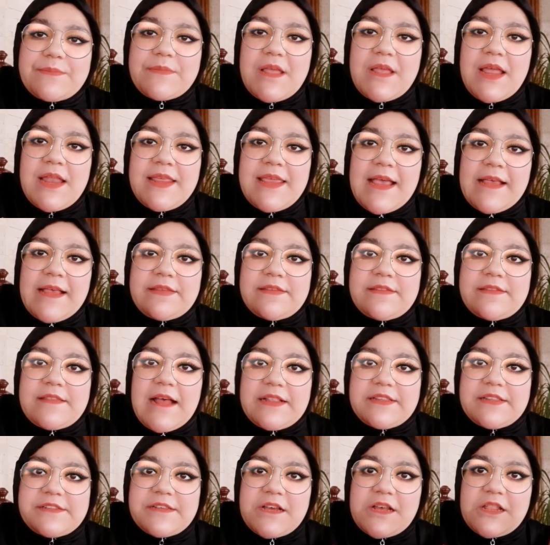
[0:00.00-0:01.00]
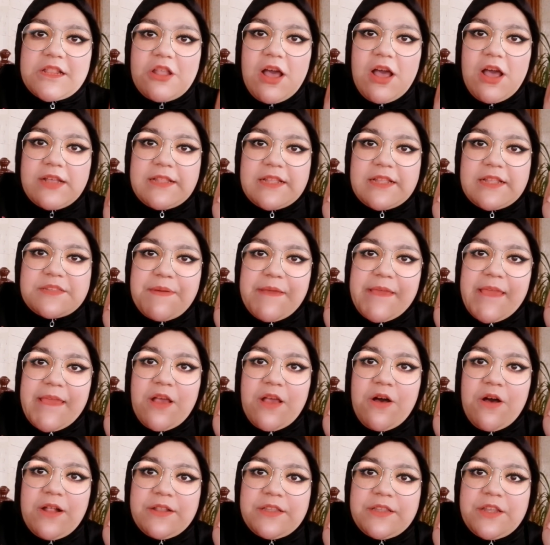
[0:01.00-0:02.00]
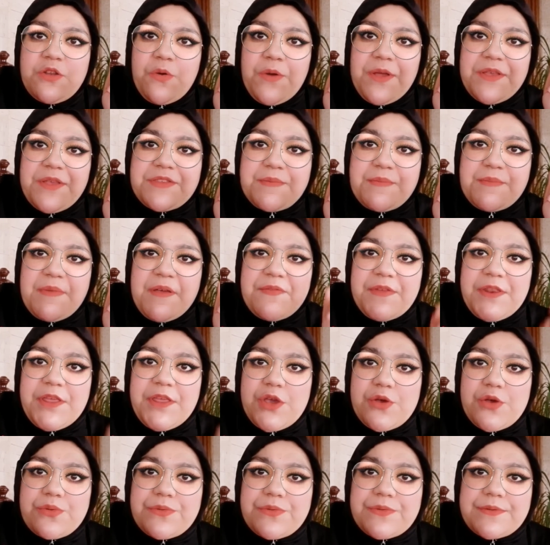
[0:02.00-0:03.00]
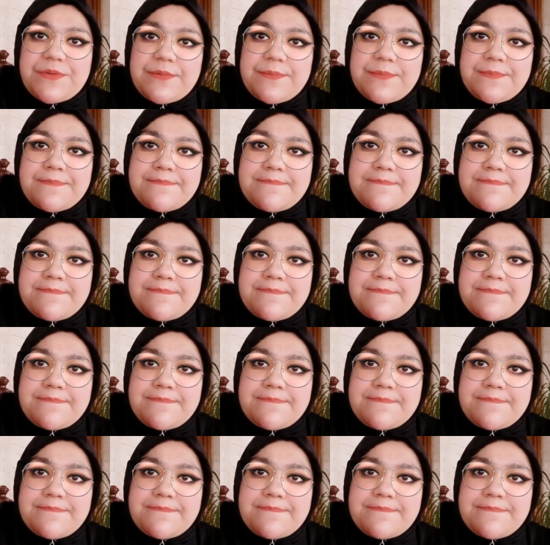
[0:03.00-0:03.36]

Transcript: And yes, that's the clock that's making all the noise in my videos.